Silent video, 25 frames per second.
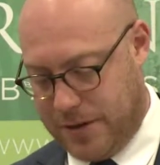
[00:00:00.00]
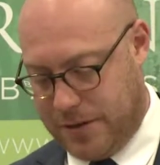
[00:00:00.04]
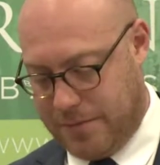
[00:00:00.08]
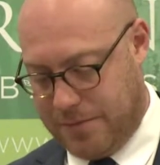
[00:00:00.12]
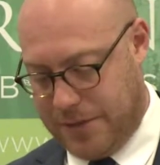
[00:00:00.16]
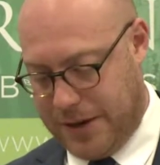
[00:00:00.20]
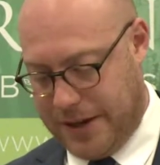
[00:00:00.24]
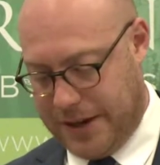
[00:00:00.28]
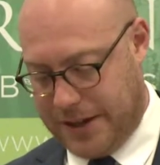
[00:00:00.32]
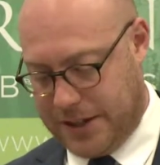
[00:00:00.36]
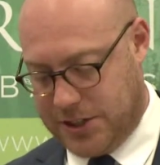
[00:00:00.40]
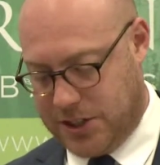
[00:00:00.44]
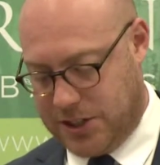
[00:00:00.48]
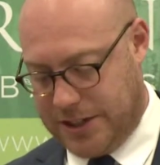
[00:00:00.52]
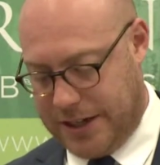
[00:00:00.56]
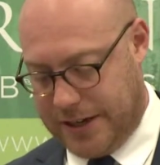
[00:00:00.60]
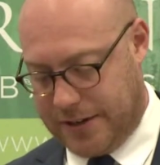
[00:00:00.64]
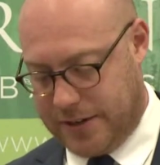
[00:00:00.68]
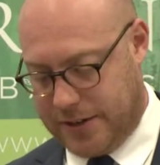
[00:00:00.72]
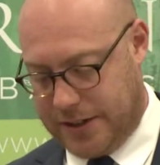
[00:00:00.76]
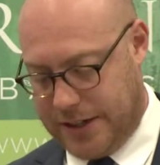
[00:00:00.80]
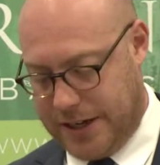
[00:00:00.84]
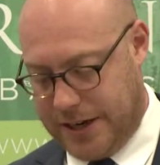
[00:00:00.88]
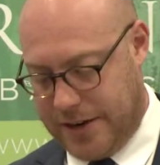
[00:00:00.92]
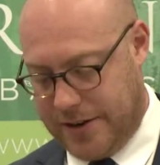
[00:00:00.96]
being a
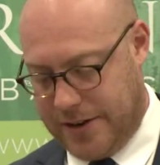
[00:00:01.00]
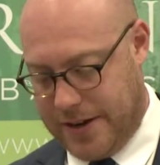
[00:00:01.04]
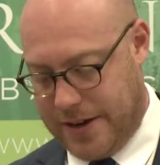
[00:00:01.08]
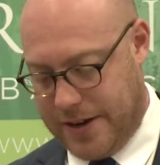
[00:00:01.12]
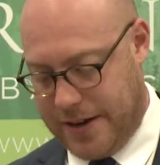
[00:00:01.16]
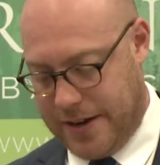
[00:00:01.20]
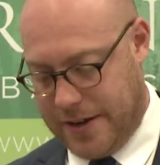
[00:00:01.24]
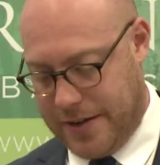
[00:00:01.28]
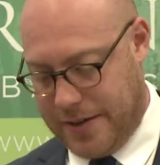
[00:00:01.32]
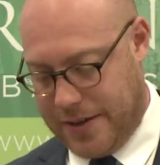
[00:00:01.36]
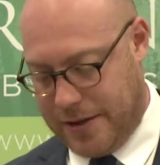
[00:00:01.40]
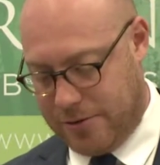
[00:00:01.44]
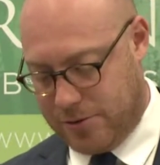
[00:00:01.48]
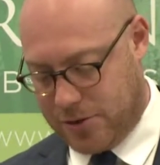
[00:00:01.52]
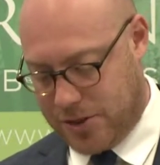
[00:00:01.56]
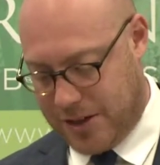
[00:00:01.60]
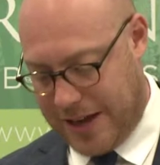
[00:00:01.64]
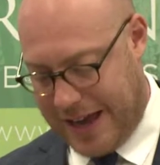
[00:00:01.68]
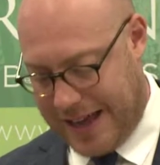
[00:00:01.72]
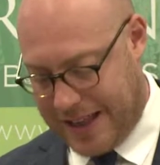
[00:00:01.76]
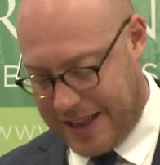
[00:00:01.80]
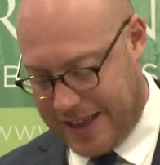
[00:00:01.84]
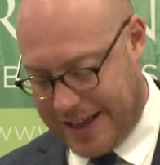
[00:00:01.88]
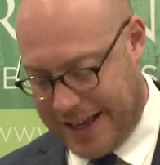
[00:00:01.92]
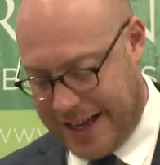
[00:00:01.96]
secretary, there was
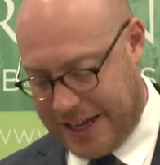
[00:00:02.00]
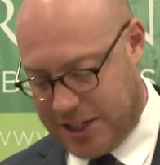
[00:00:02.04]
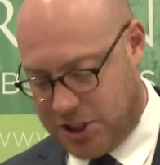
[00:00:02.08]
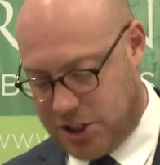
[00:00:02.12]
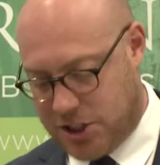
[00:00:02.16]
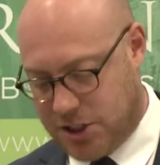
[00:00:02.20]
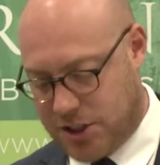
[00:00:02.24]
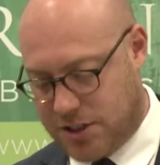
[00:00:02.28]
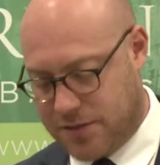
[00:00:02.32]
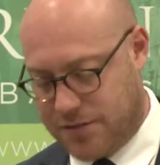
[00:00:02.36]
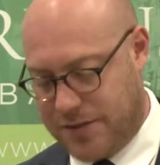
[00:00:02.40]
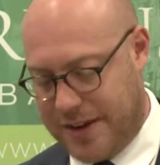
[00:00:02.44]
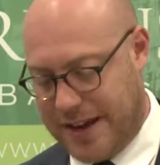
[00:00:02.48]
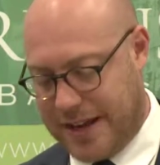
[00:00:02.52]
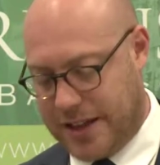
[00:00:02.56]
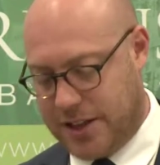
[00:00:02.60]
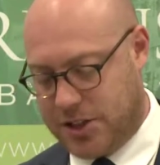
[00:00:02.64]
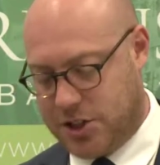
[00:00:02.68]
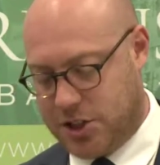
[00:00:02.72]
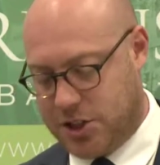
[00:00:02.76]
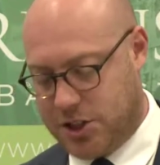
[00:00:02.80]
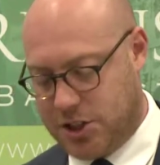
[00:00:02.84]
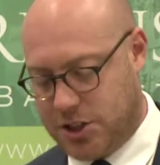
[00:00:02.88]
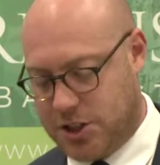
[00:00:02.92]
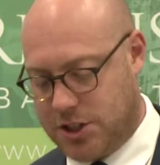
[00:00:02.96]
allegations of
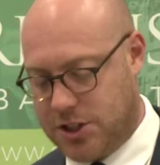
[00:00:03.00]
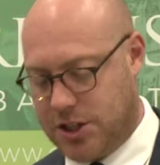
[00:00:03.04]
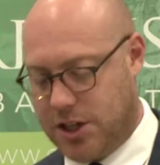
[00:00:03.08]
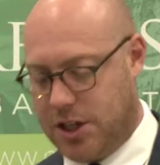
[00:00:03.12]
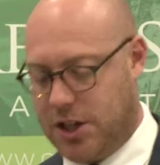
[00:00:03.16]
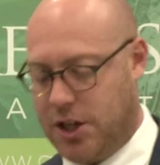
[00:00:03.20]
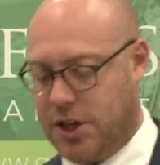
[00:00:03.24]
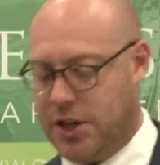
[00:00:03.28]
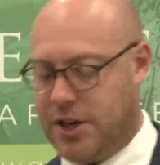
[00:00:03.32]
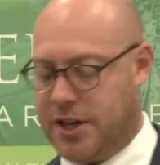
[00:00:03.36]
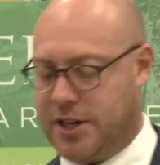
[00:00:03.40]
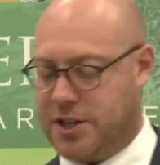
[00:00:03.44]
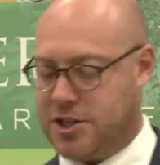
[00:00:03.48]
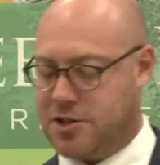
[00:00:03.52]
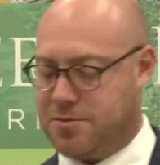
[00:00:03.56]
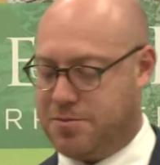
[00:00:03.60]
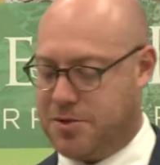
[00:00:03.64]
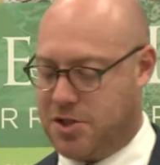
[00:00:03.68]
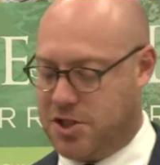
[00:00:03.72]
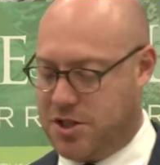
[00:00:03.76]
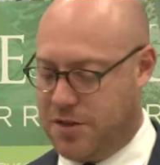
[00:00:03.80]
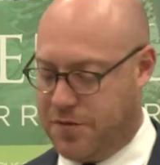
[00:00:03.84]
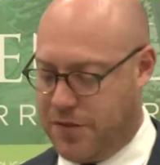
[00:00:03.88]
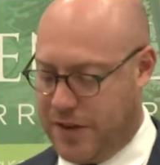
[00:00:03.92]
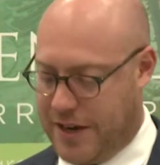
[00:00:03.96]
negligence, including a
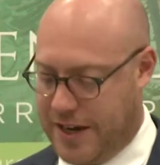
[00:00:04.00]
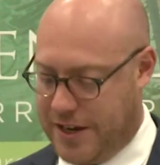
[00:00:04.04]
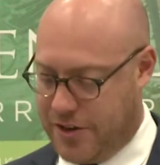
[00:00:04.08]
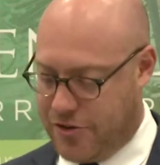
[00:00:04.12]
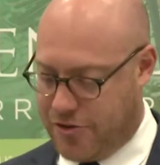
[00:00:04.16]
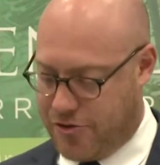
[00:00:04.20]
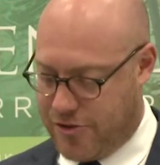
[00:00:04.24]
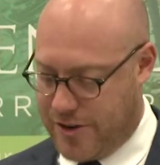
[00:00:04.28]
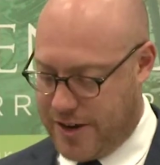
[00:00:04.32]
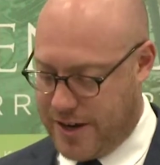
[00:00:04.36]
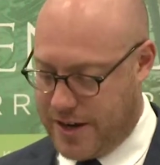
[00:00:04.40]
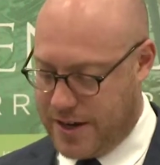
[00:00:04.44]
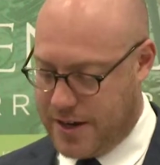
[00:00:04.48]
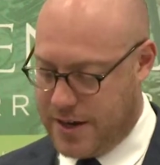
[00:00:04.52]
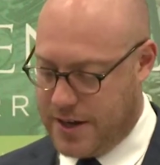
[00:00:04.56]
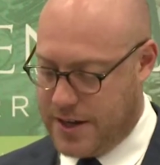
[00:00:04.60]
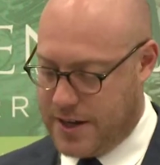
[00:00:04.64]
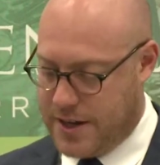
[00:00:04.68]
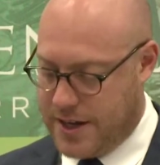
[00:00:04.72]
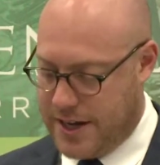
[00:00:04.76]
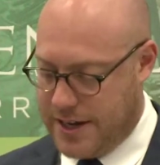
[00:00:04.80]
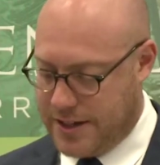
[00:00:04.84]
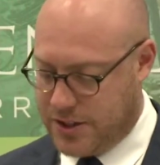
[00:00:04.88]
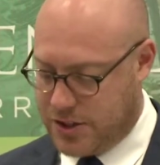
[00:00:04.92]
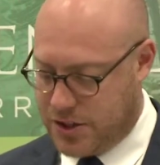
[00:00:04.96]
specific injury
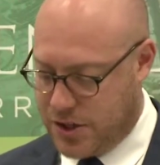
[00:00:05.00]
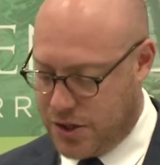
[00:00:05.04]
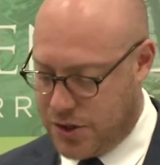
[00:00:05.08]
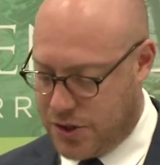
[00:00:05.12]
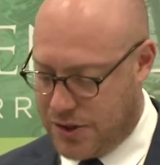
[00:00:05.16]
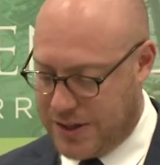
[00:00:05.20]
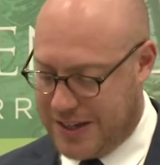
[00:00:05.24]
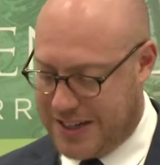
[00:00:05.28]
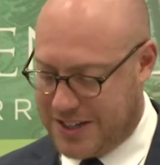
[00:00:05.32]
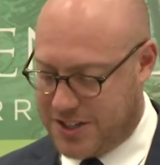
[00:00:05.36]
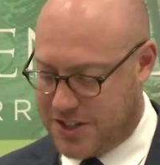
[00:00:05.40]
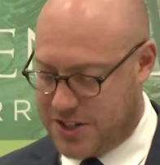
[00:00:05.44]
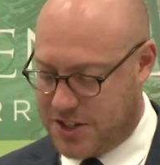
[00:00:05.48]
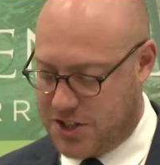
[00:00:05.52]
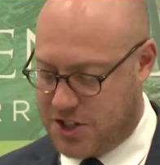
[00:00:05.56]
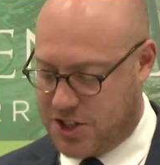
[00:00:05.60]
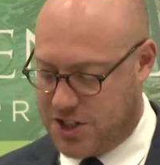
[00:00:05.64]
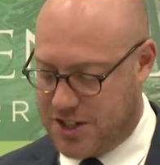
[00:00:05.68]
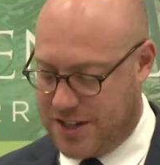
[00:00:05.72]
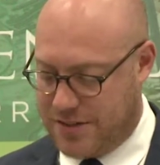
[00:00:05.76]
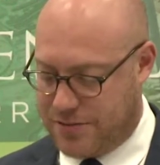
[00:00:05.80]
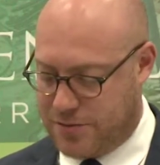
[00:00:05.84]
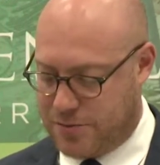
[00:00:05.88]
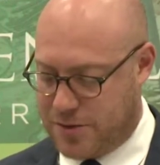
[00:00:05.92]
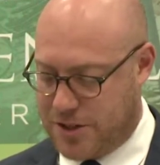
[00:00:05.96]
in
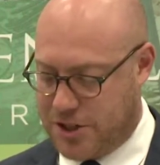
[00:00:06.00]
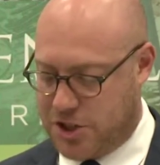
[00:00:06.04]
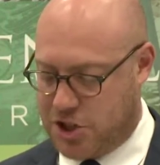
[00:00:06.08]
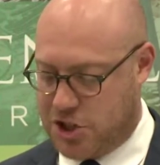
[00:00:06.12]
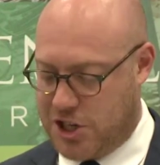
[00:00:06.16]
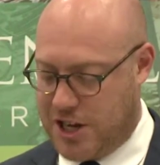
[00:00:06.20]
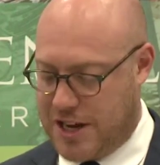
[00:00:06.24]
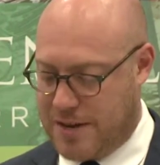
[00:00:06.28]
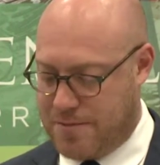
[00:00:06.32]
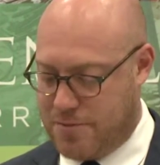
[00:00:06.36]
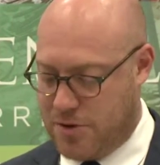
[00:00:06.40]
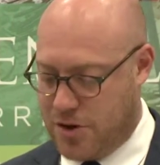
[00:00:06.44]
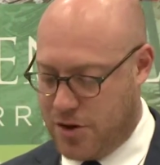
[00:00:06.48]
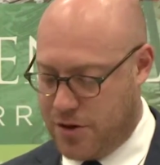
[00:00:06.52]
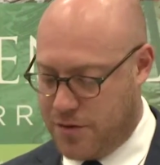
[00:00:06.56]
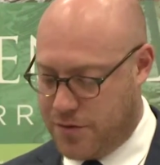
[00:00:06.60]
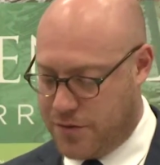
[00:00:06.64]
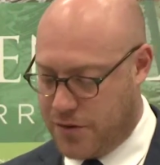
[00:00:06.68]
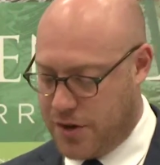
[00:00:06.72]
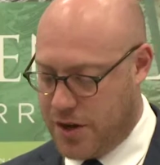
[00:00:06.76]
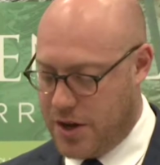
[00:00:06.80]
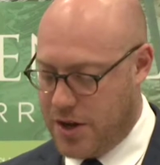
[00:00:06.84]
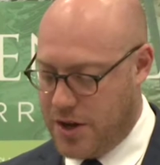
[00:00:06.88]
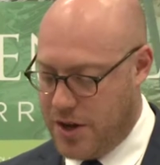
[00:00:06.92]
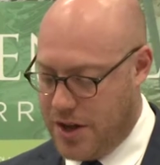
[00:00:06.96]
2007 when a chair moved,